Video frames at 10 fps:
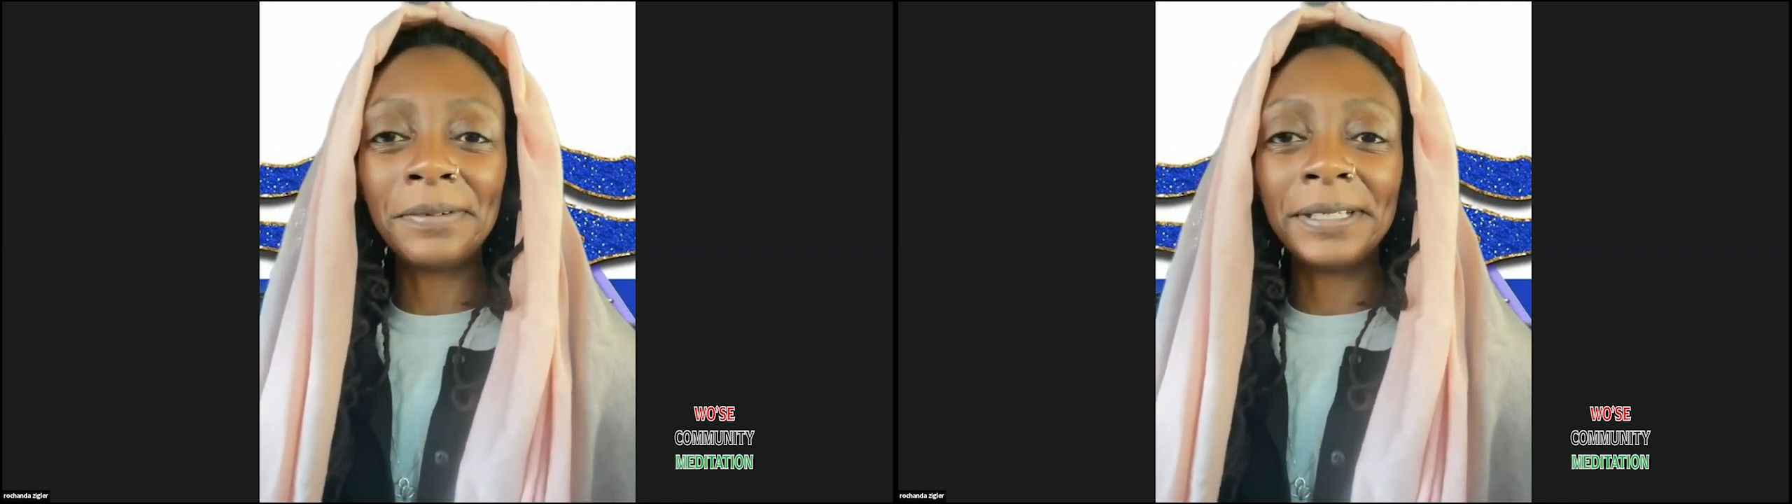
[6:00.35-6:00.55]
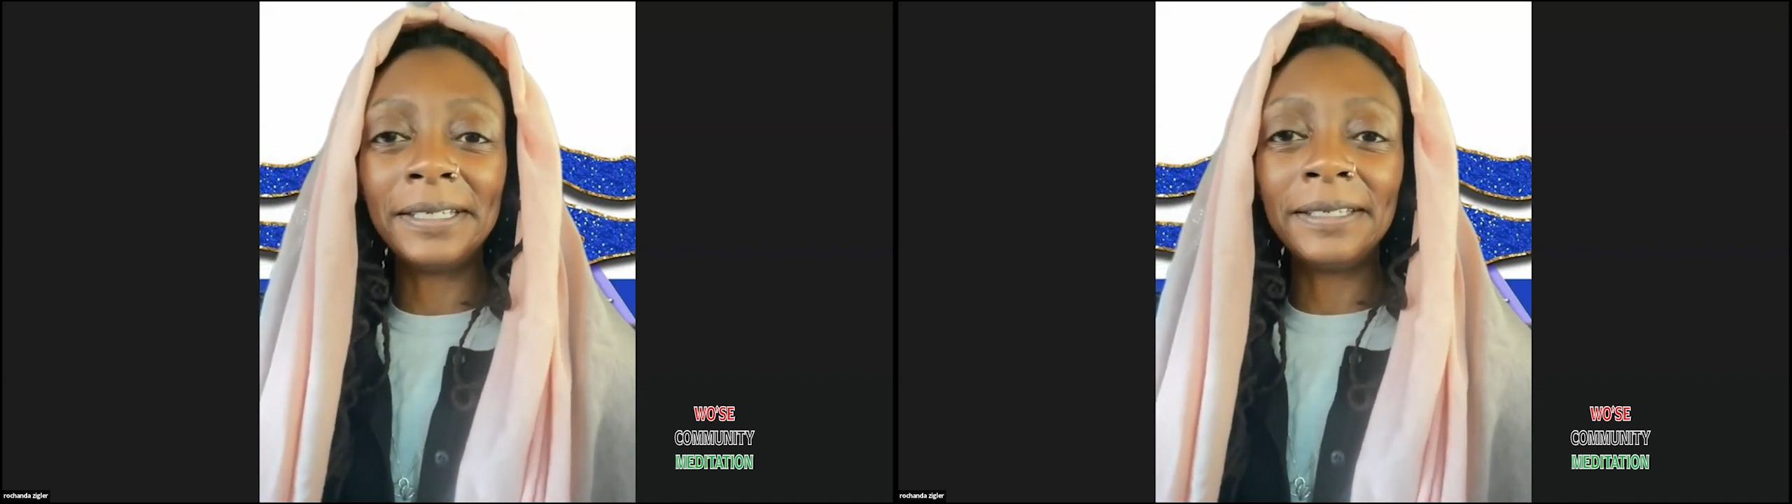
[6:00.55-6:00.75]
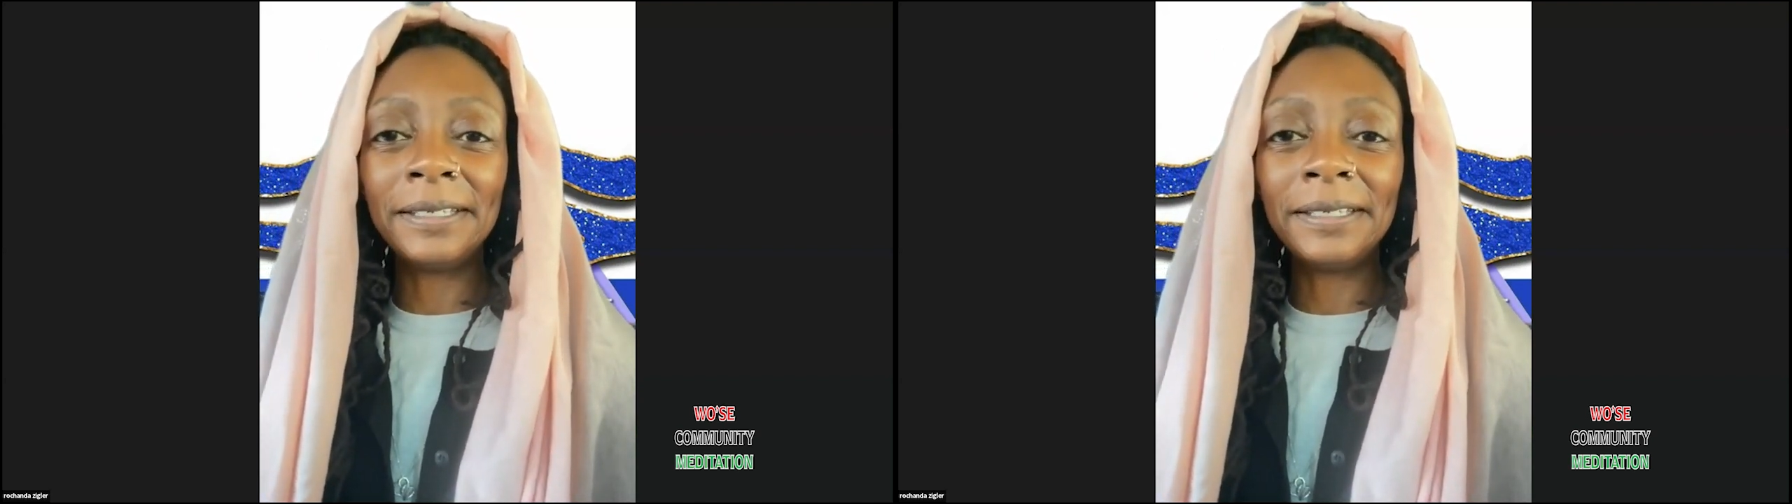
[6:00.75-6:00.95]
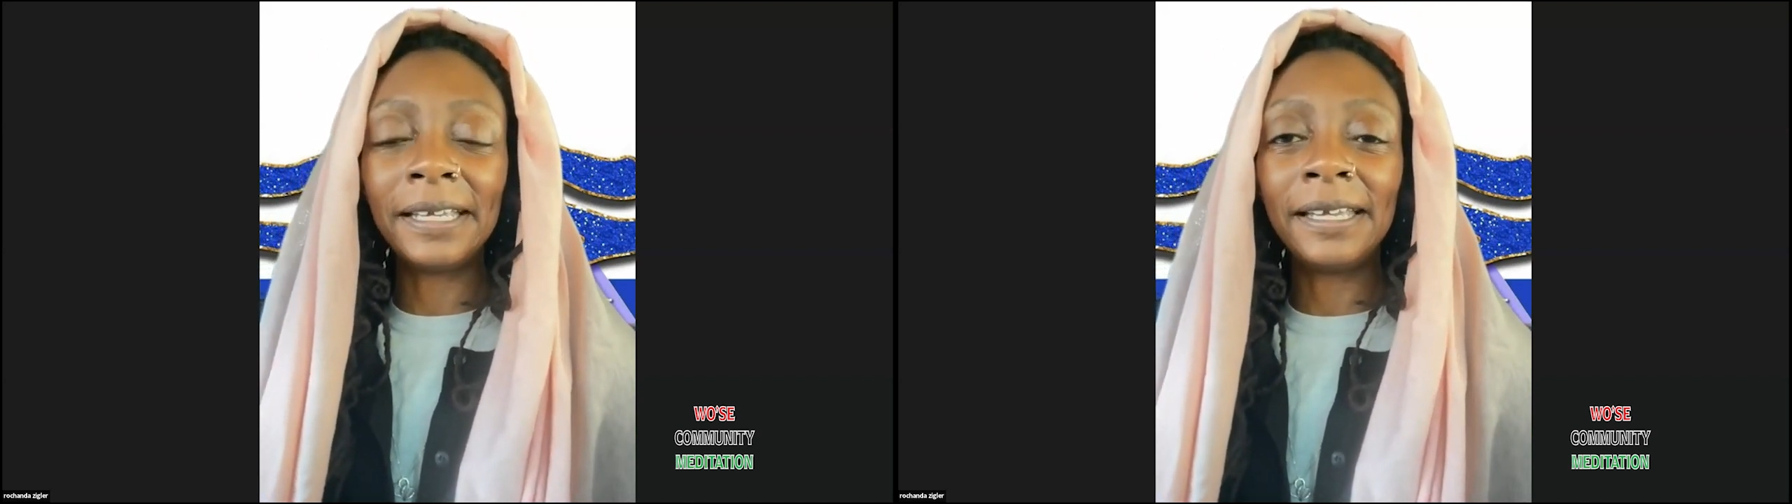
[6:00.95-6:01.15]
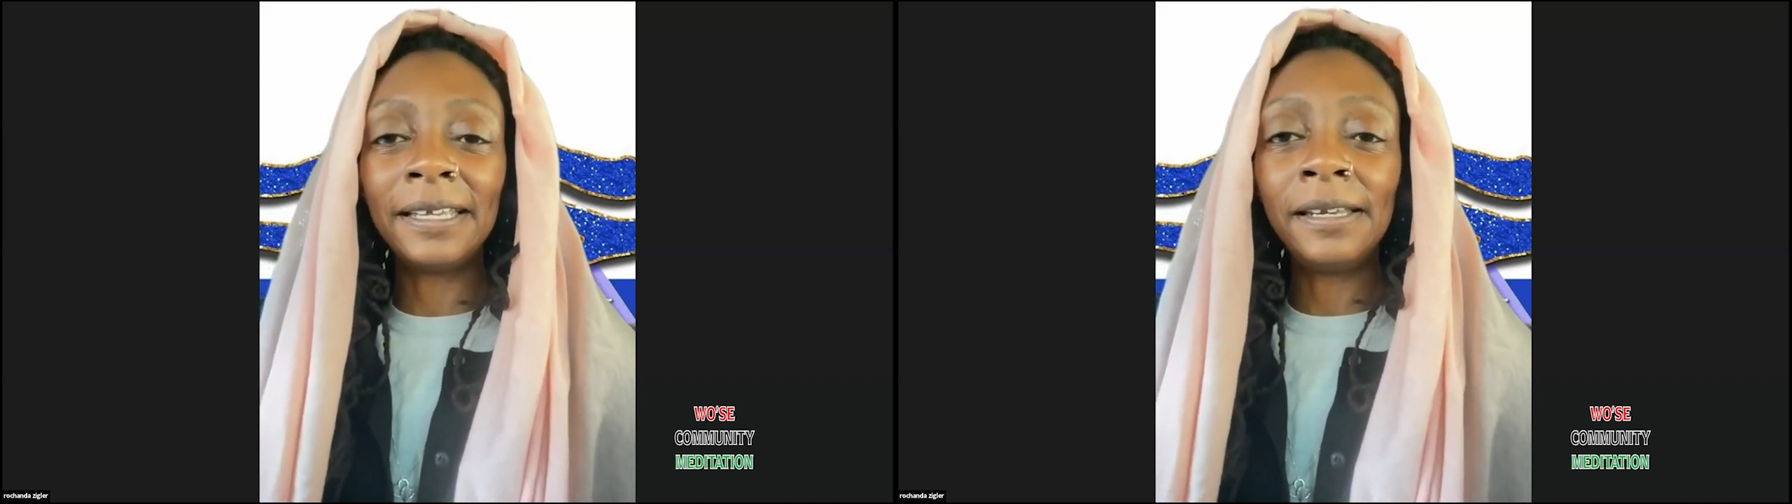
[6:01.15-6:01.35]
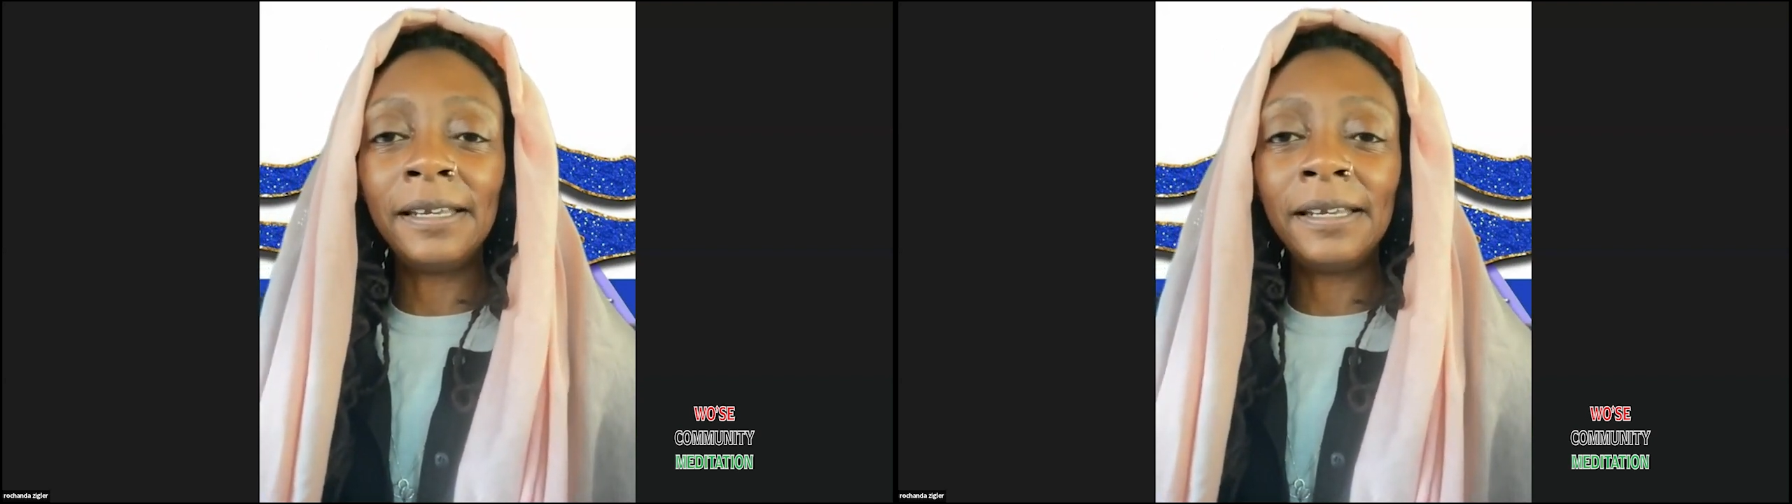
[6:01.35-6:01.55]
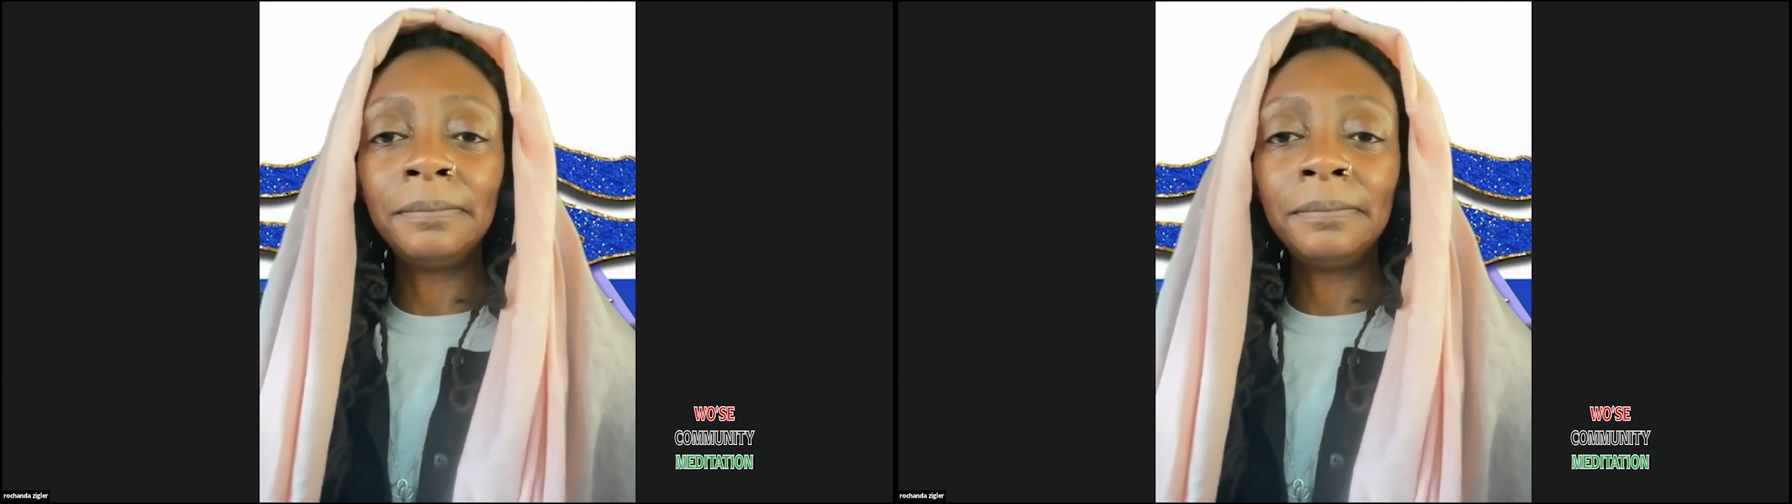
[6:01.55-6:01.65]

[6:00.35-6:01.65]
breathing in